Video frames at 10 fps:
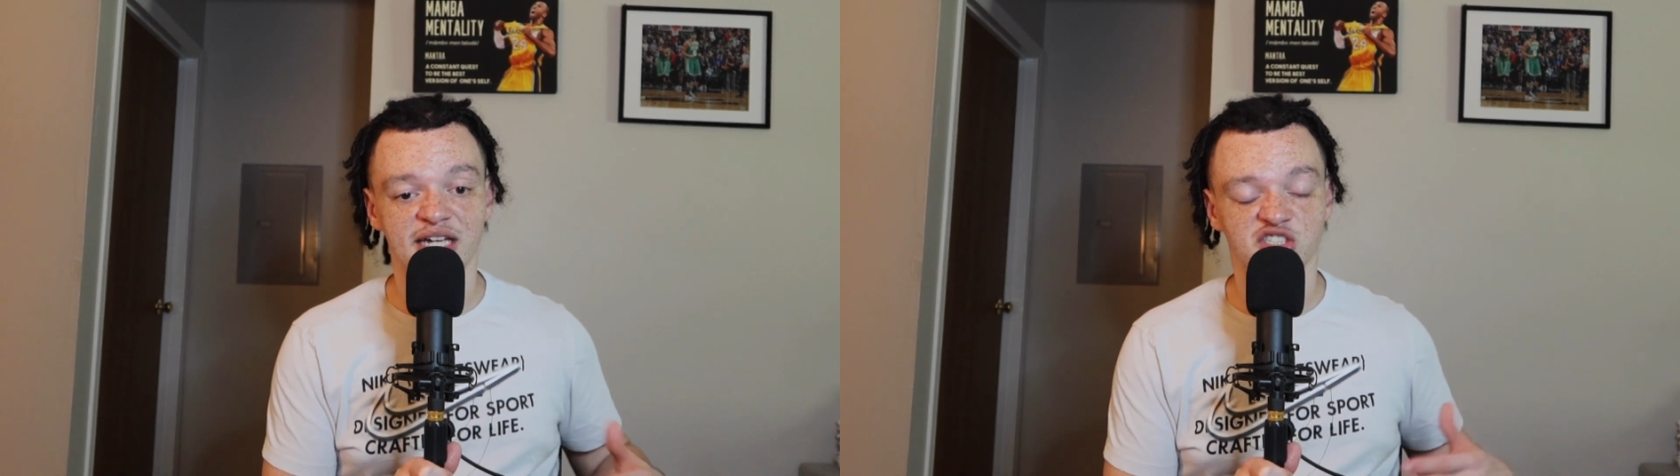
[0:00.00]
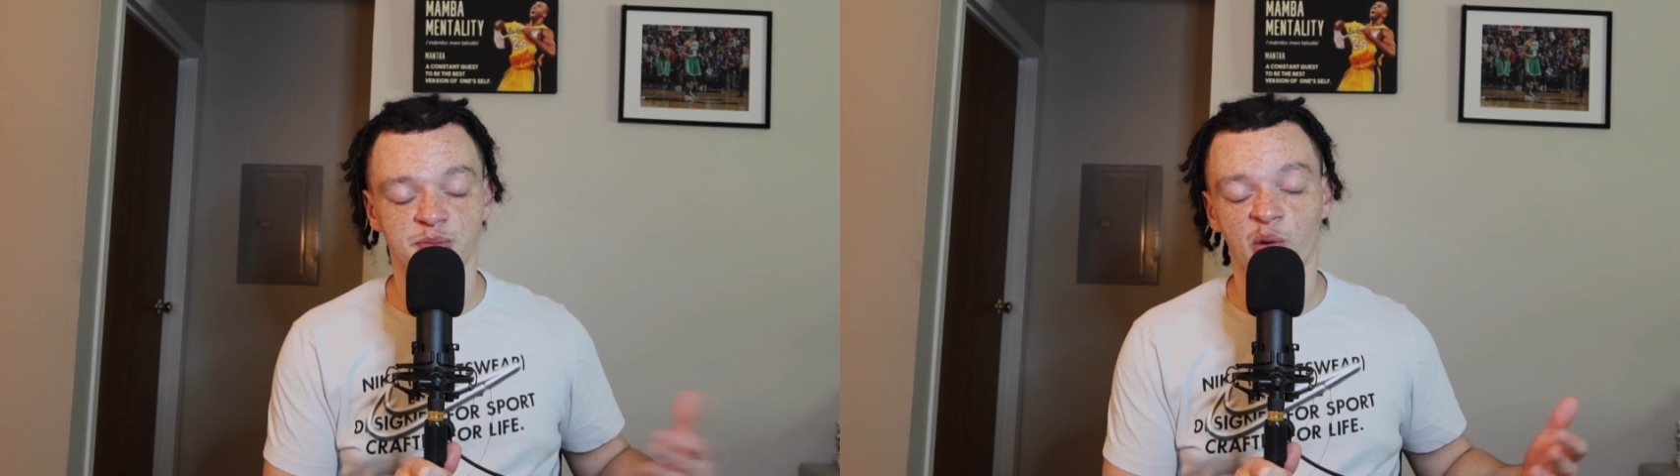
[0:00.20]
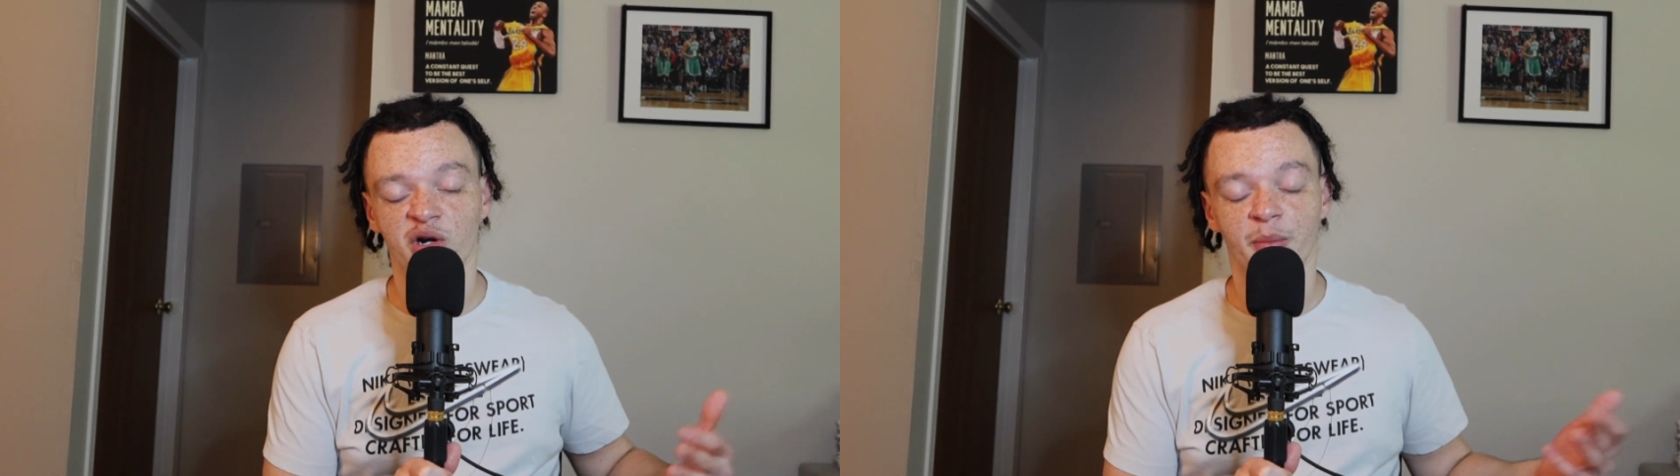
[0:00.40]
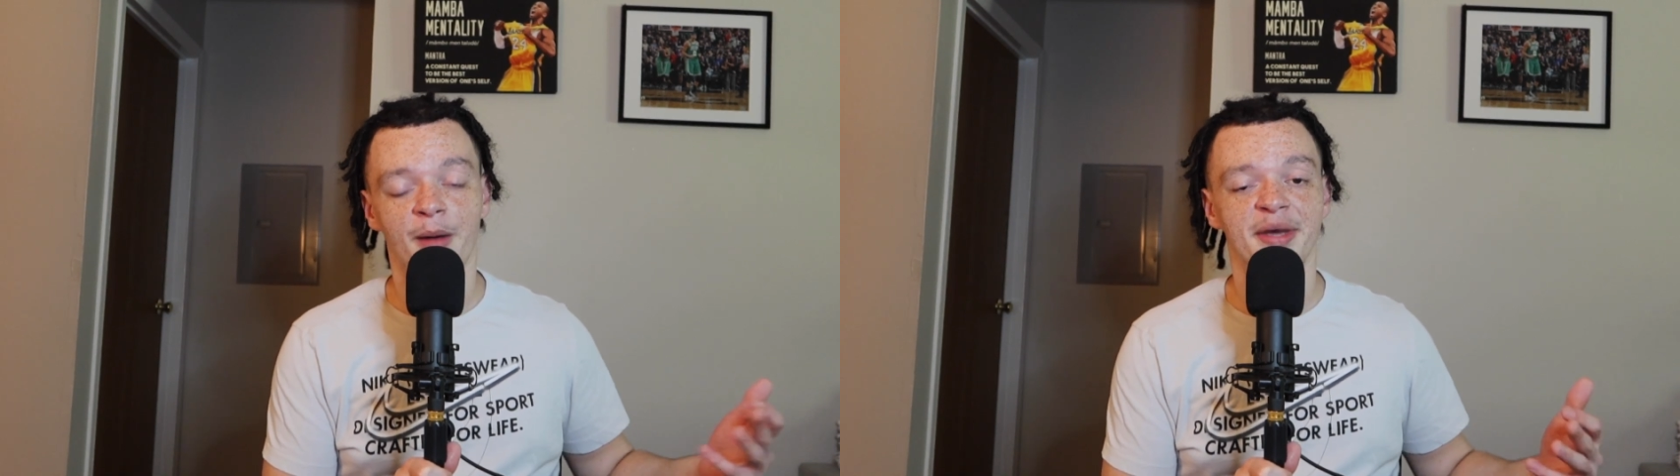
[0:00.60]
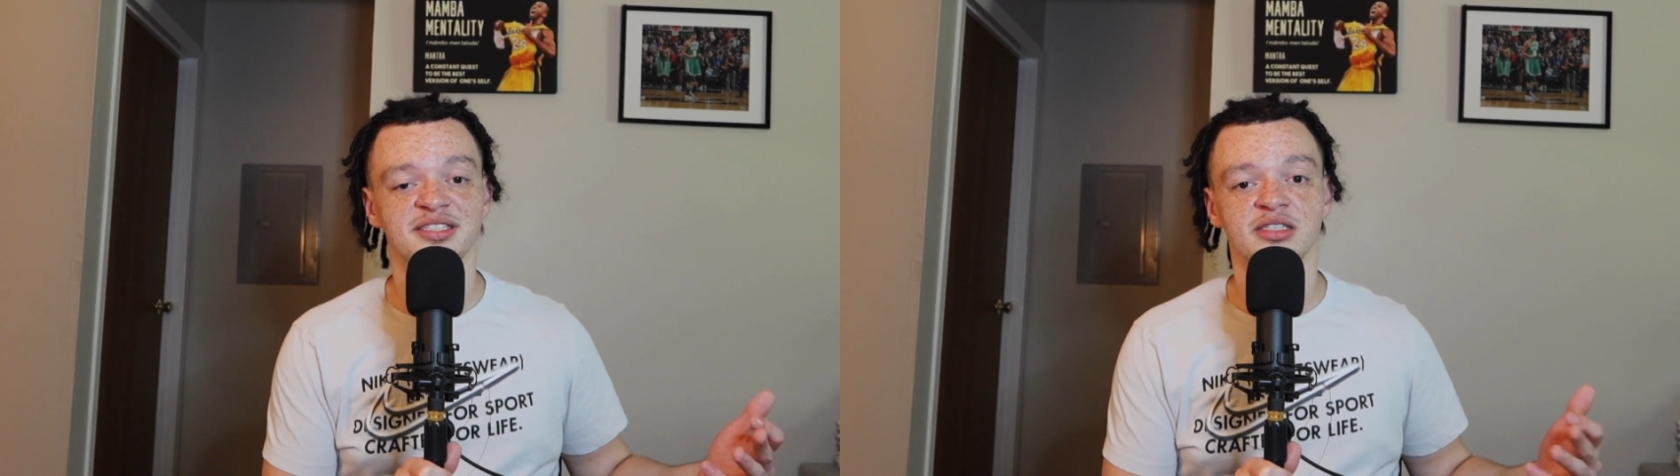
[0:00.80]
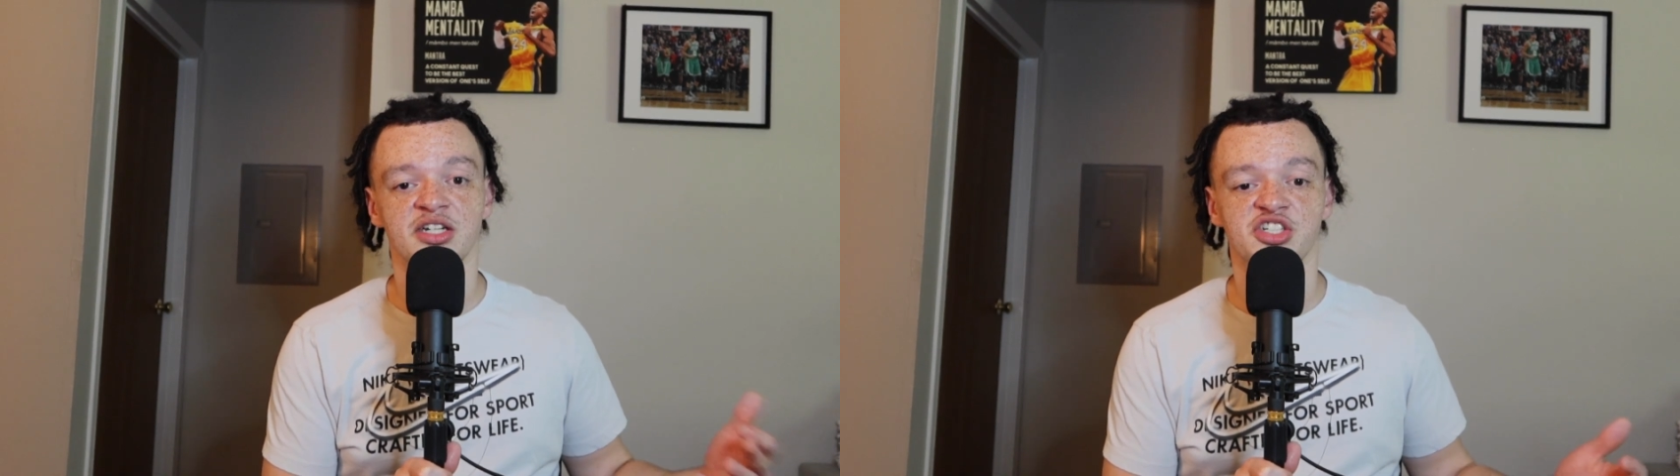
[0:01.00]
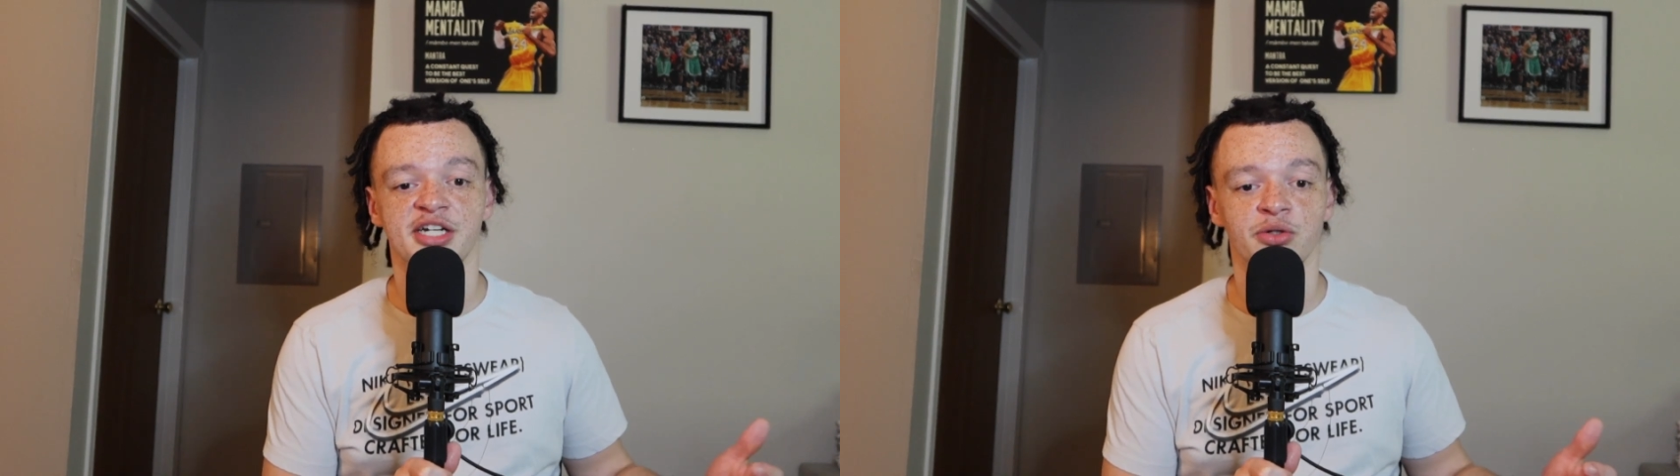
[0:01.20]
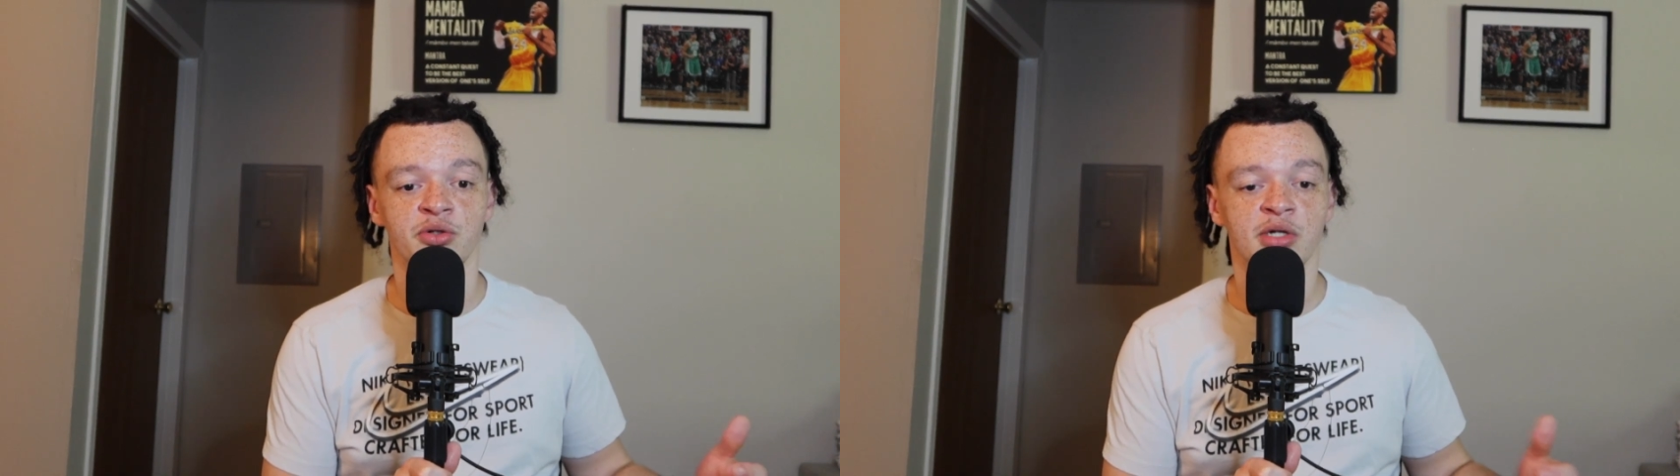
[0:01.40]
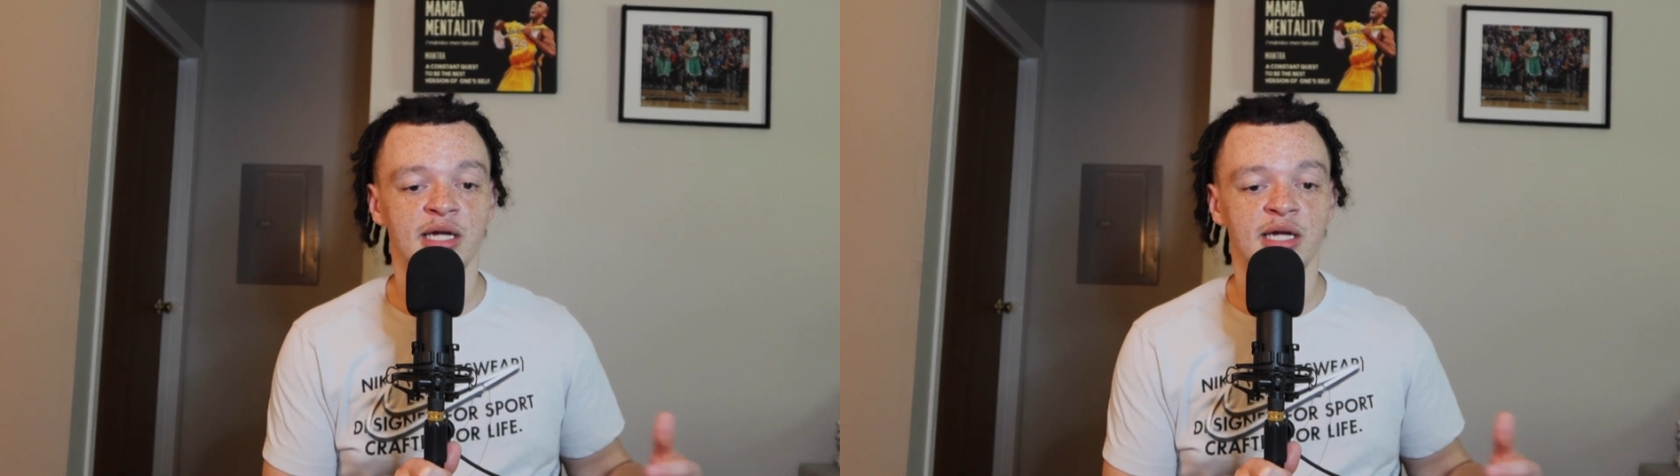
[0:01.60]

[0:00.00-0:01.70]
it's been one of my best in the channel.